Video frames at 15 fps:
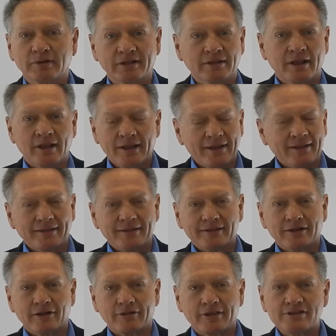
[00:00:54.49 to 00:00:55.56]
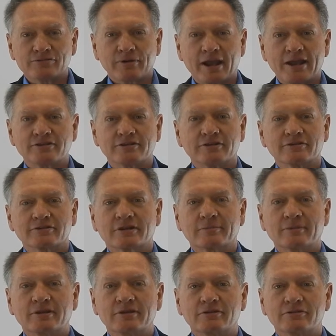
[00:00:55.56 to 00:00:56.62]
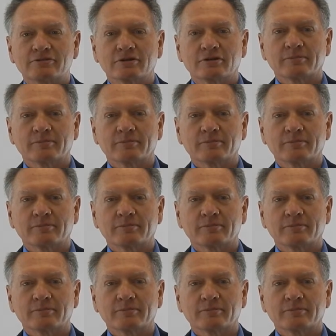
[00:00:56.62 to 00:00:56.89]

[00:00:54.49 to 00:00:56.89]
But these ratios can be used